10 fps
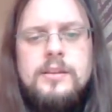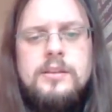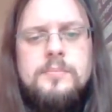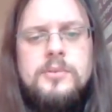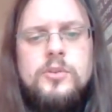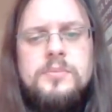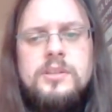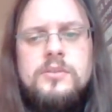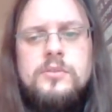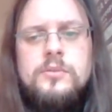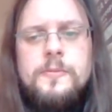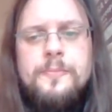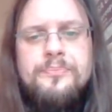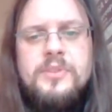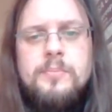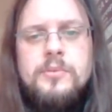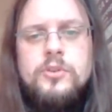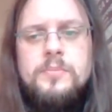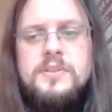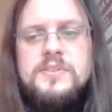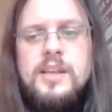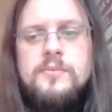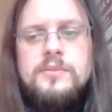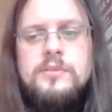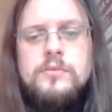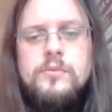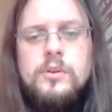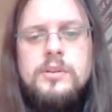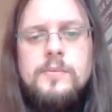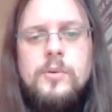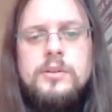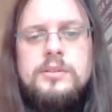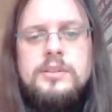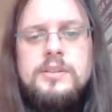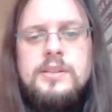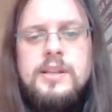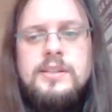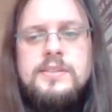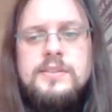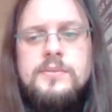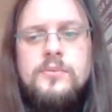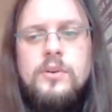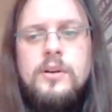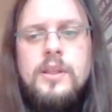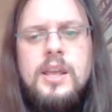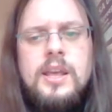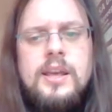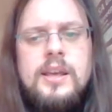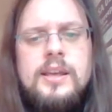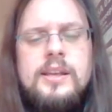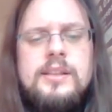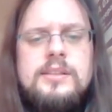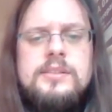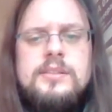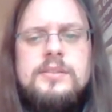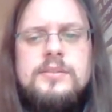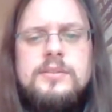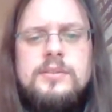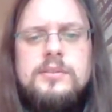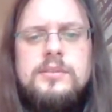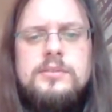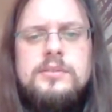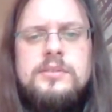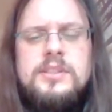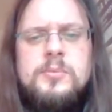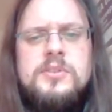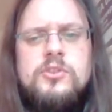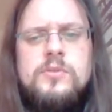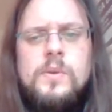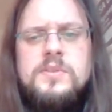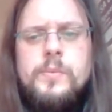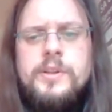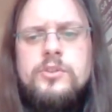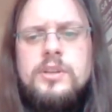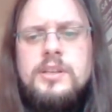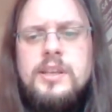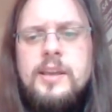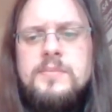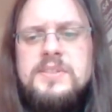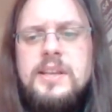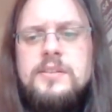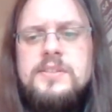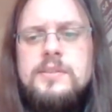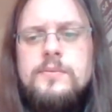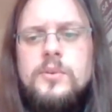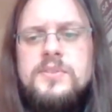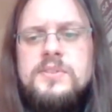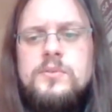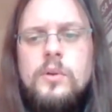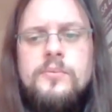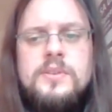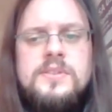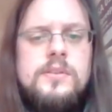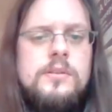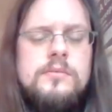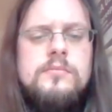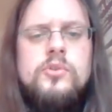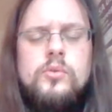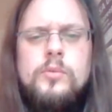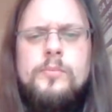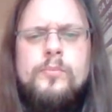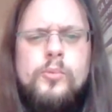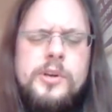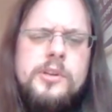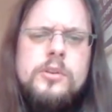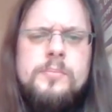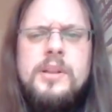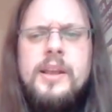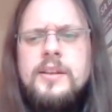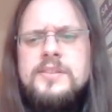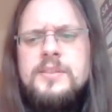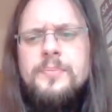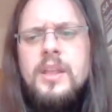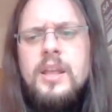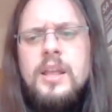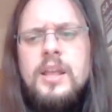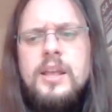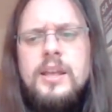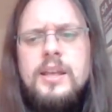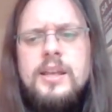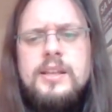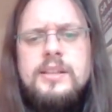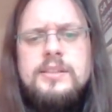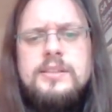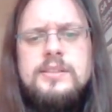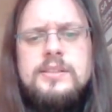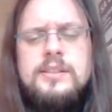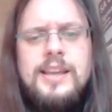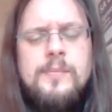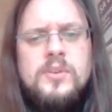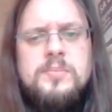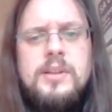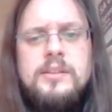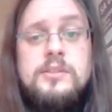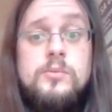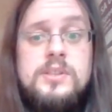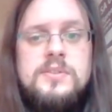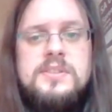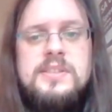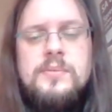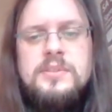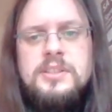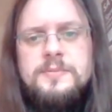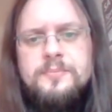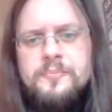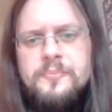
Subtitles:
bishop d2, bishop d7, rook e1, knight c4, and this position was reached in the game Serezin versus Thor Finson, two pretty good players, and the game was played in 2017.